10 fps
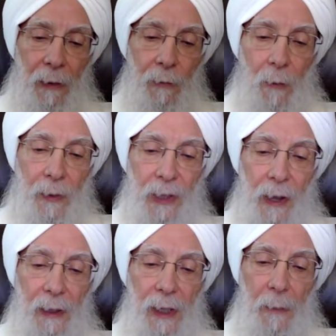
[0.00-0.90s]
And what we're
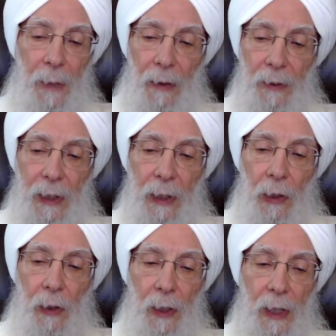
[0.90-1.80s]
talking about
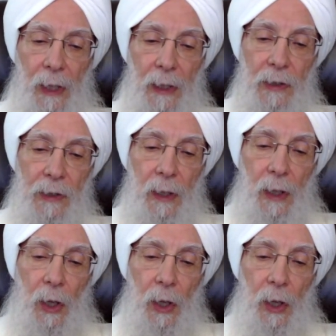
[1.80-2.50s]
here is